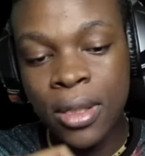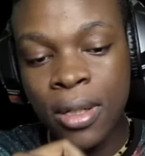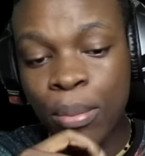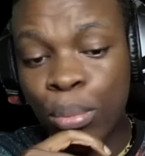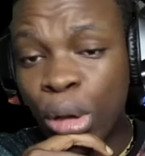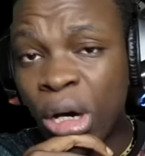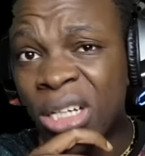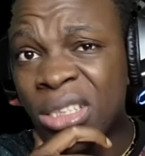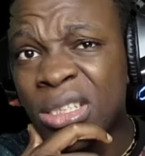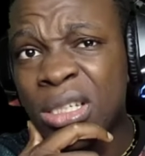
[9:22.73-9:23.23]

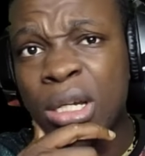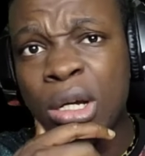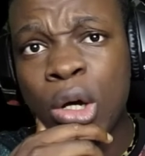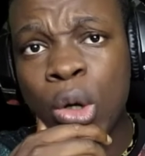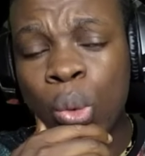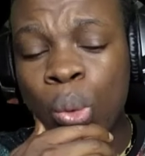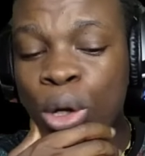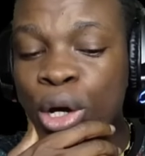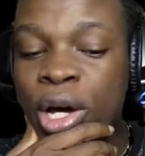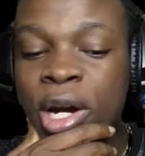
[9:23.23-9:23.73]
But
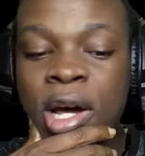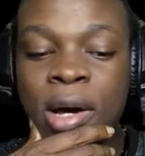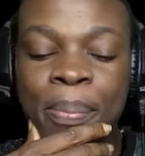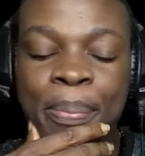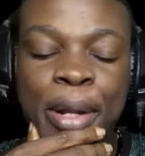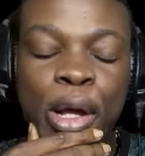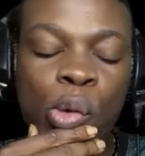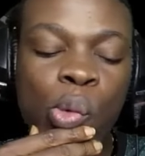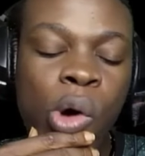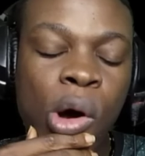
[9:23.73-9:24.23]
we're gonna
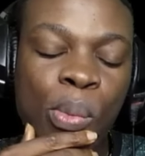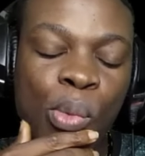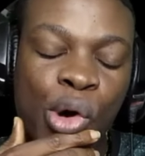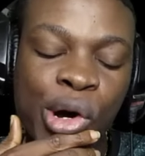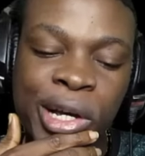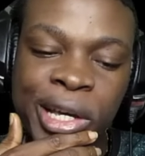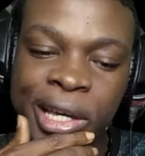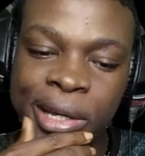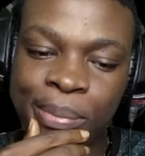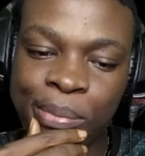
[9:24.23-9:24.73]
play one
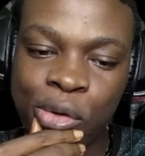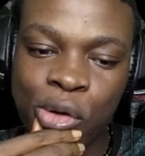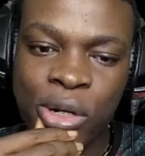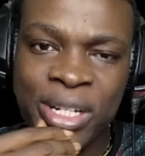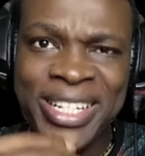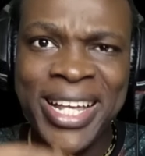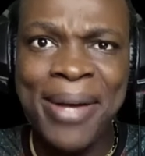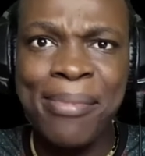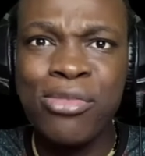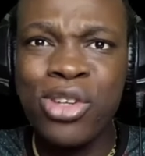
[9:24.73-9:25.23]
more game
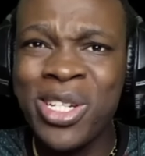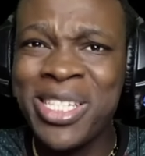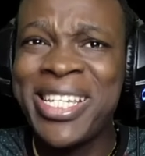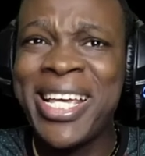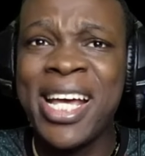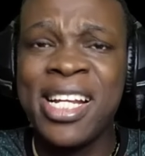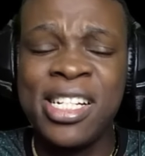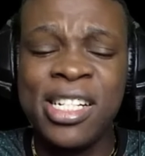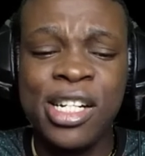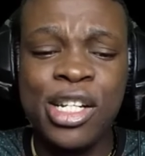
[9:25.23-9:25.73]
because I'm just
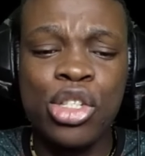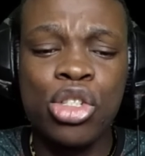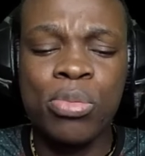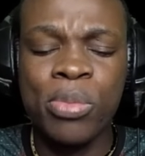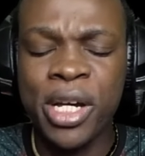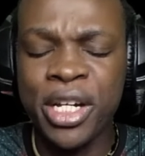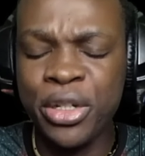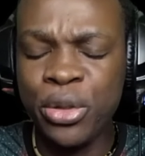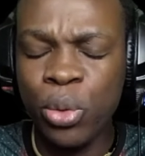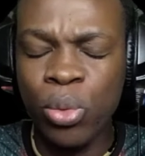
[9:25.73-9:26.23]
getting into
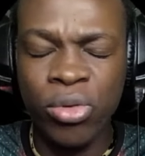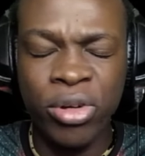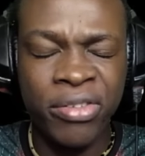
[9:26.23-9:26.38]
my groove.